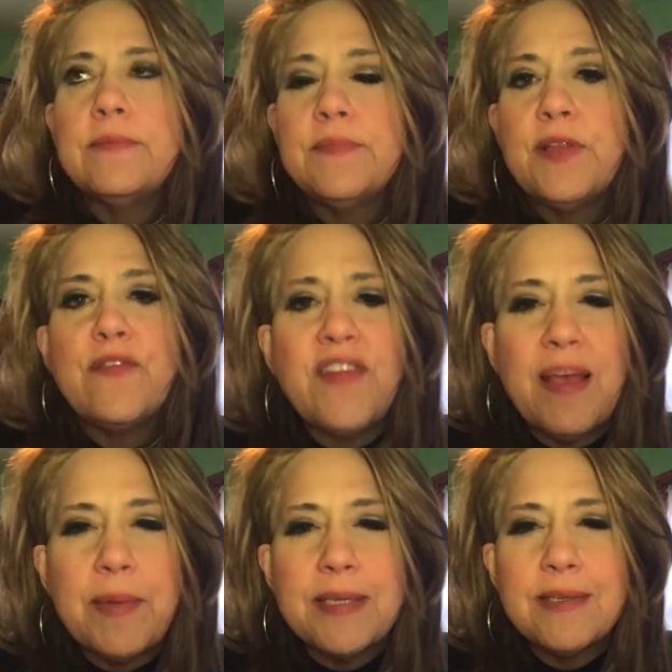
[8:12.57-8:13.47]
They're
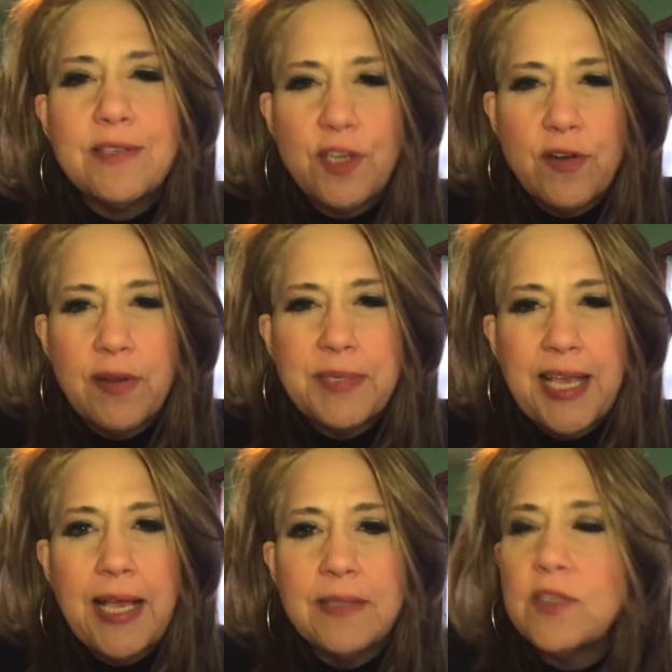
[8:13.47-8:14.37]
famous. Do you know what I'm
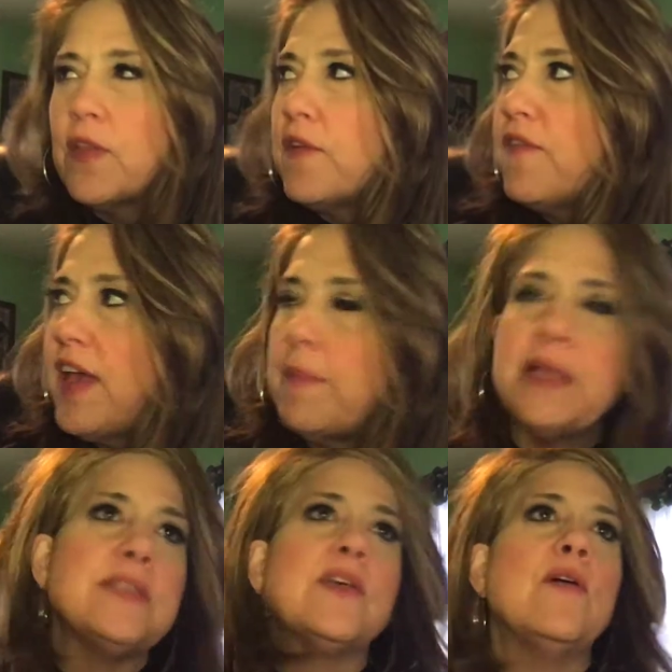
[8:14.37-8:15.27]
saying? So they're
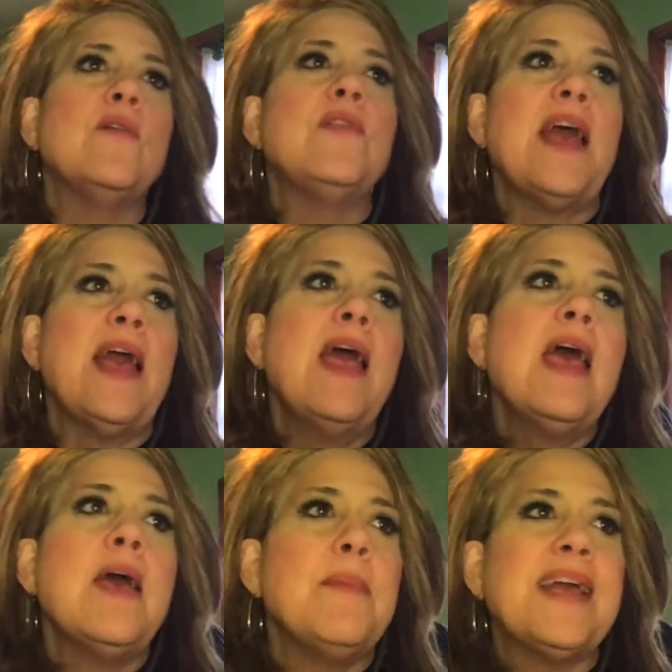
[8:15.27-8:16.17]
famous. So
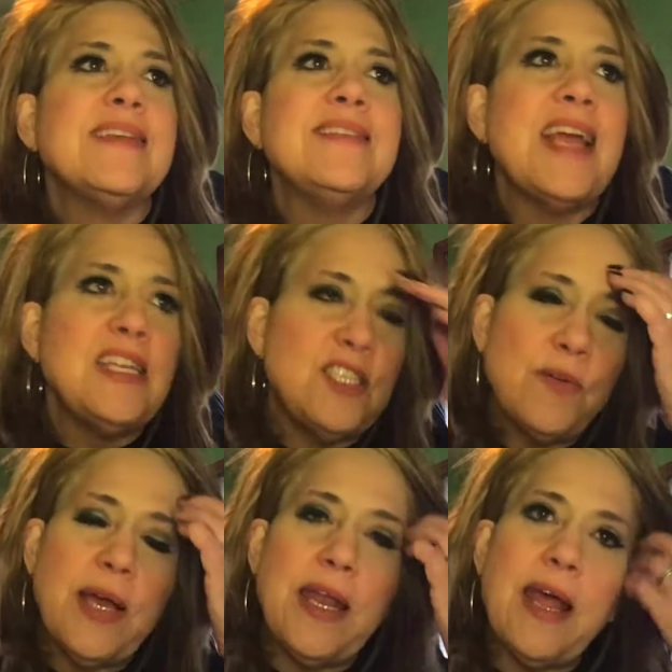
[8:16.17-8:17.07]
because they
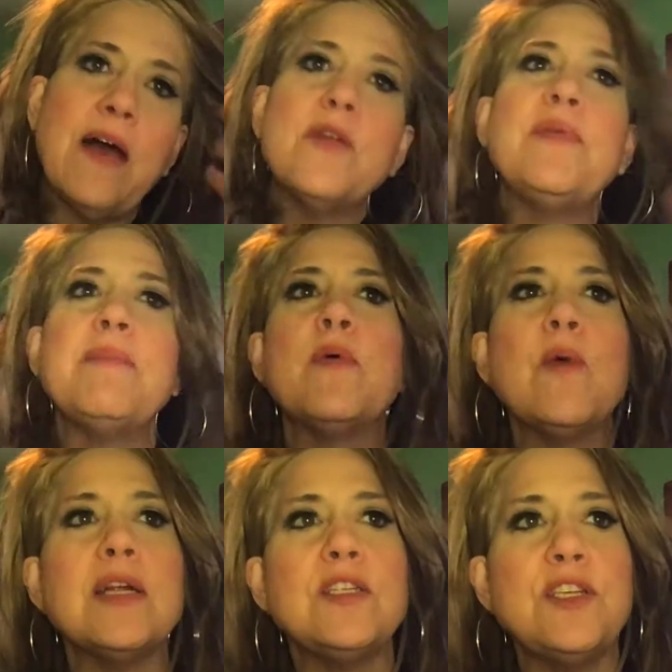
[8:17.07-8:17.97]
do it, other people
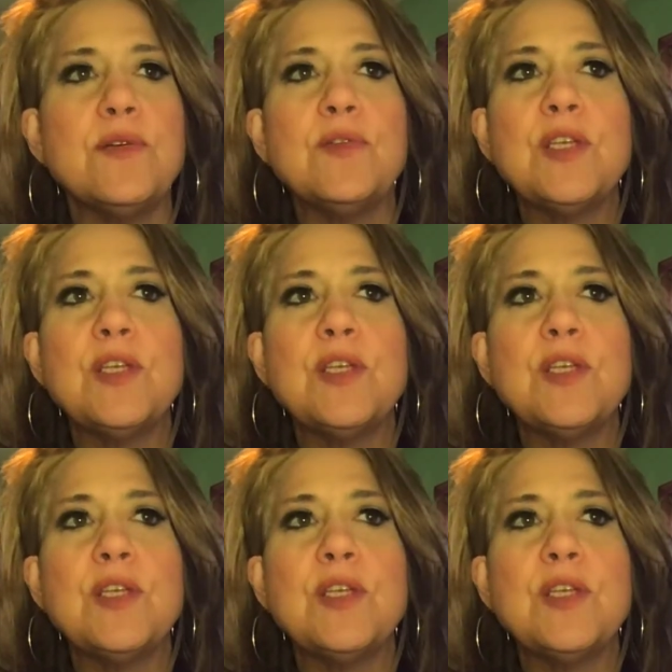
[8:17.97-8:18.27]
want to.